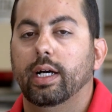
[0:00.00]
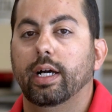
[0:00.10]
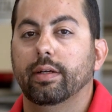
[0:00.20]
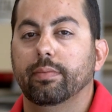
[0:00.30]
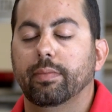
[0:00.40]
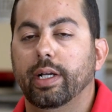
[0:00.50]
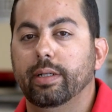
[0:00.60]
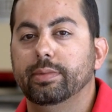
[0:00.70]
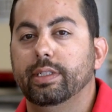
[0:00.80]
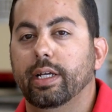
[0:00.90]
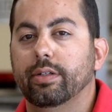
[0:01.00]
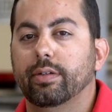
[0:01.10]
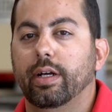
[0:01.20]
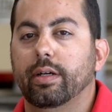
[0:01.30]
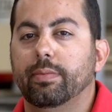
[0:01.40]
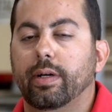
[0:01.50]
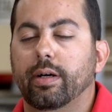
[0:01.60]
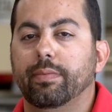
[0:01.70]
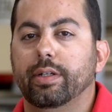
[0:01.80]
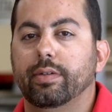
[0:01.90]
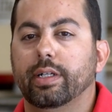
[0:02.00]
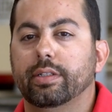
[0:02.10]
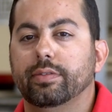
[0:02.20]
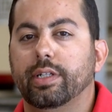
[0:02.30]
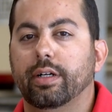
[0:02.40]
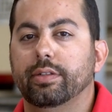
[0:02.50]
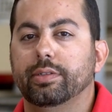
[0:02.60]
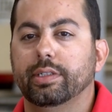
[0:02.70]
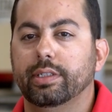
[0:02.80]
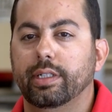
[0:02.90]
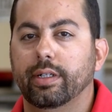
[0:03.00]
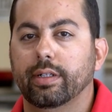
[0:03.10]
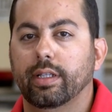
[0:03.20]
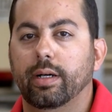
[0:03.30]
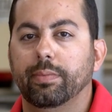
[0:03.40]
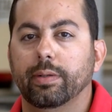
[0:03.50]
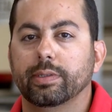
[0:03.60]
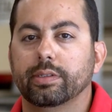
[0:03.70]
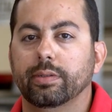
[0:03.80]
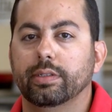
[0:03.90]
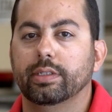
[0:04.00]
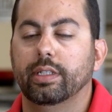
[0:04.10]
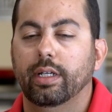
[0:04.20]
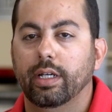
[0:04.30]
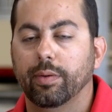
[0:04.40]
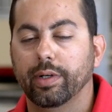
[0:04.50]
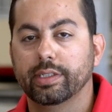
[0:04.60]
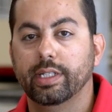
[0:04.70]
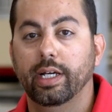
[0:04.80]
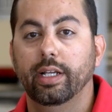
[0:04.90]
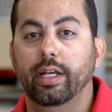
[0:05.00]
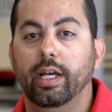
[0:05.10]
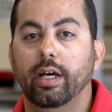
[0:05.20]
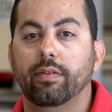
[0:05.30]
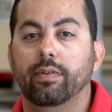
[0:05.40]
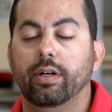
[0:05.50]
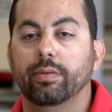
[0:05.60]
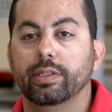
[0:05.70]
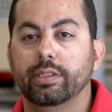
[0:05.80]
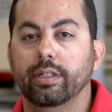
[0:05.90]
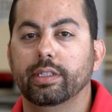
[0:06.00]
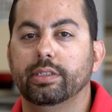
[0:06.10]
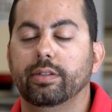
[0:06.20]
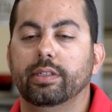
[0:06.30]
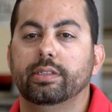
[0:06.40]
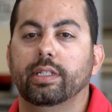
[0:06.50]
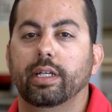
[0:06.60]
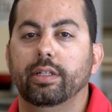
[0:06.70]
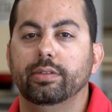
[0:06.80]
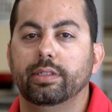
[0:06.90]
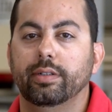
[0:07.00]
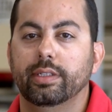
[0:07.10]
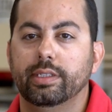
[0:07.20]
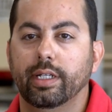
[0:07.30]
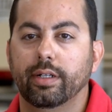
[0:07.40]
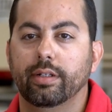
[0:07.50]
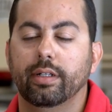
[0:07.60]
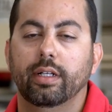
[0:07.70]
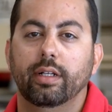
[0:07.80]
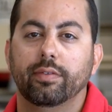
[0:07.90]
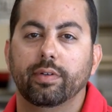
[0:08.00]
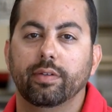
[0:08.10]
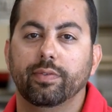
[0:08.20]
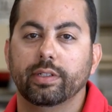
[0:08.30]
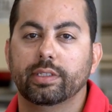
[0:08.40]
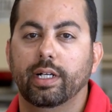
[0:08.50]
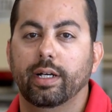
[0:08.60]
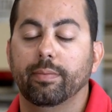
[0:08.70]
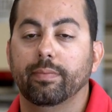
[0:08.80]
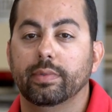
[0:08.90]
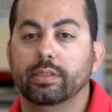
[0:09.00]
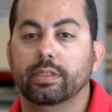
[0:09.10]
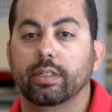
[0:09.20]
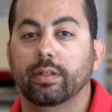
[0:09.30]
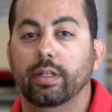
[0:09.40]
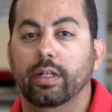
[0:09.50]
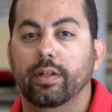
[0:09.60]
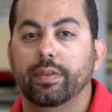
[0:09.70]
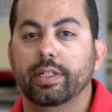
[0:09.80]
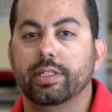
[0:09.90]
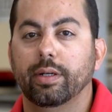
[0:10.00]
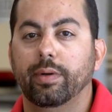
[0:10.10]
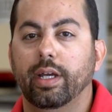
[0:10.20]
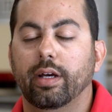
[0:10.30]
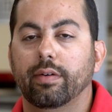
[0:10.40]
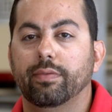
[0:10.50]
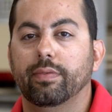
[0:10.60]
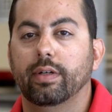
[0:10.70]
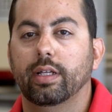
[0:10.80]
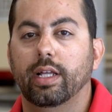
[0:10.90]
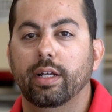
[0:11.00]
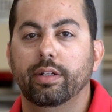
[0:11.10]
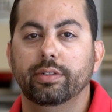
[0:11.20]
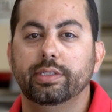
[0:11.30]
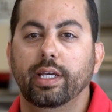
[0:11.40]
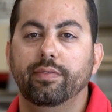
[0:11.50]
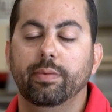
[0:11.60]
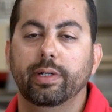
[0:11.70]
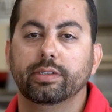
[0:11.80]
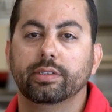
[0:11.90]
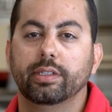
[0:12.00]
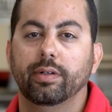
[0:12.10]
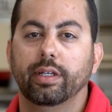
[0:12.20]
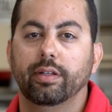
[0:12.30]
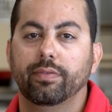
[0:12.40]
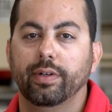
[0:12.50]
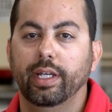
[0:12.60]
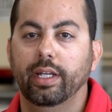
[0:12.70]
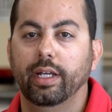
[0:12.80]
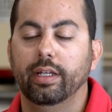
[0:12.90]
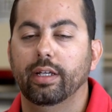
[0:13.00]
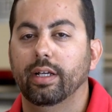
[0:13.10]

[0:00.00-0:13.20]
Hi, my name is Daniel Graham. I'm the Director of Child Nutrition here at Lawton Public Schools, and we're excited to have all the returning students and new students here for the first time. So this year we have a lot of new safety measures going in for eating.